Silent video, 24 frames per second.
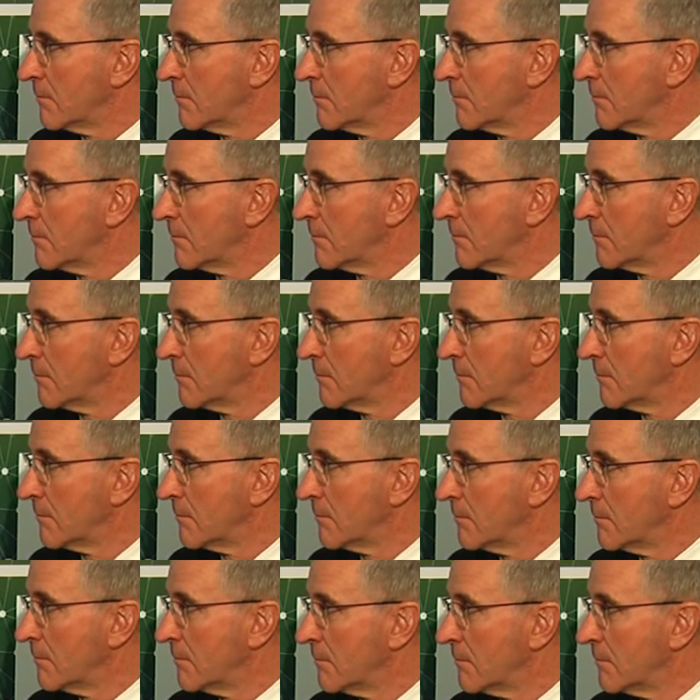
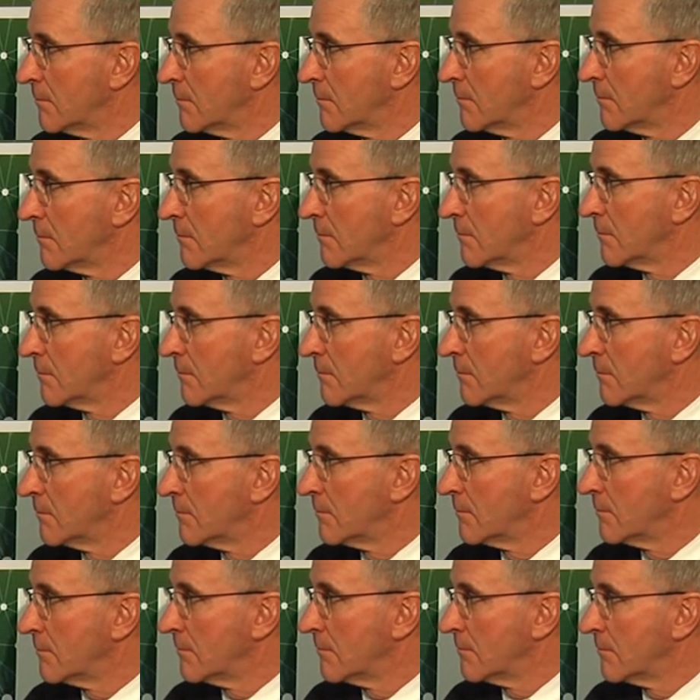
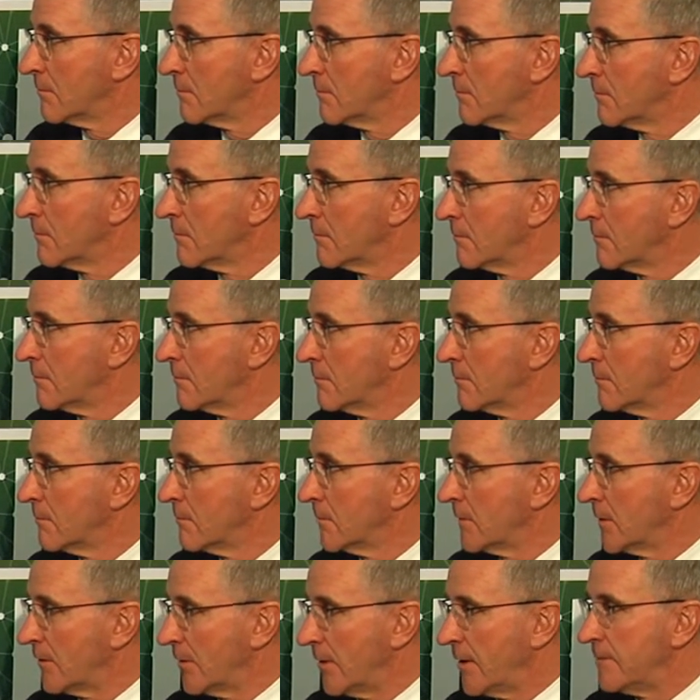
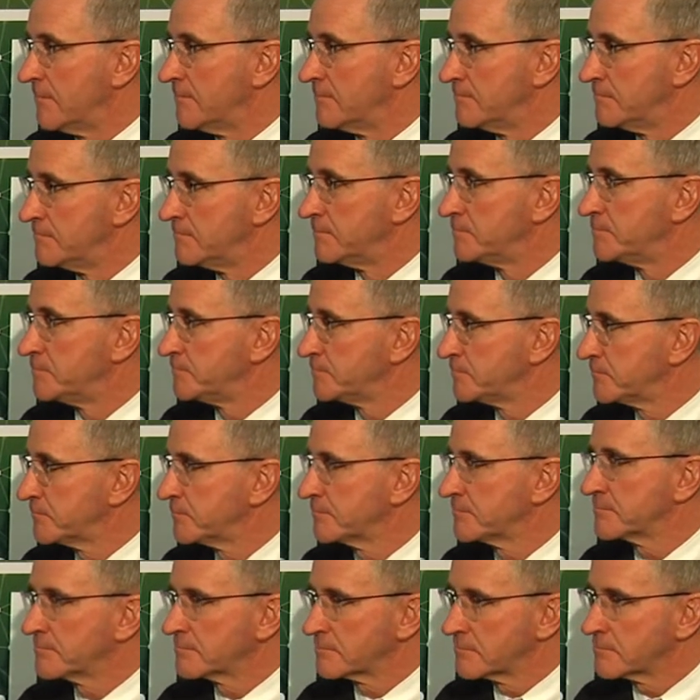
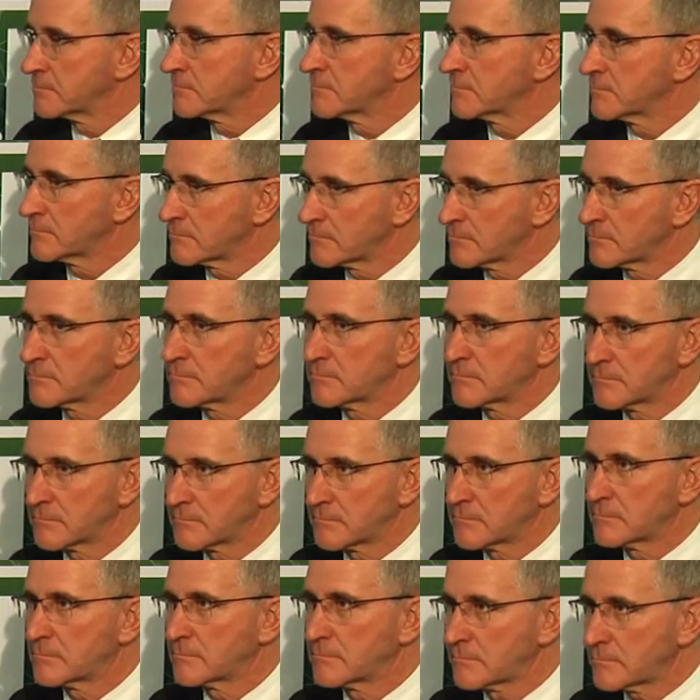
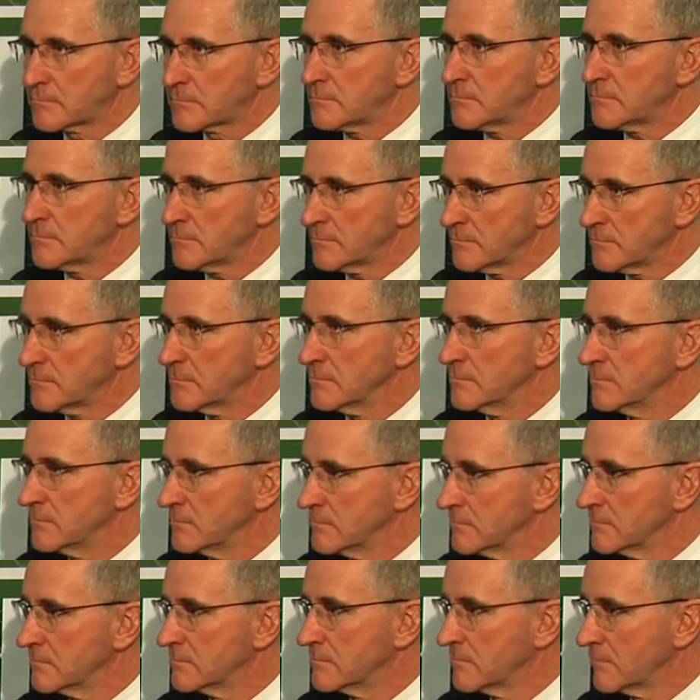
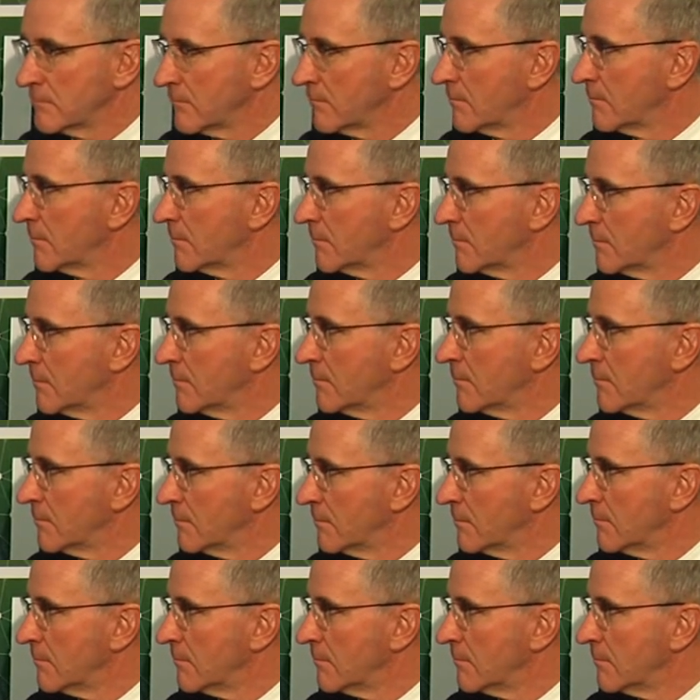[no speech]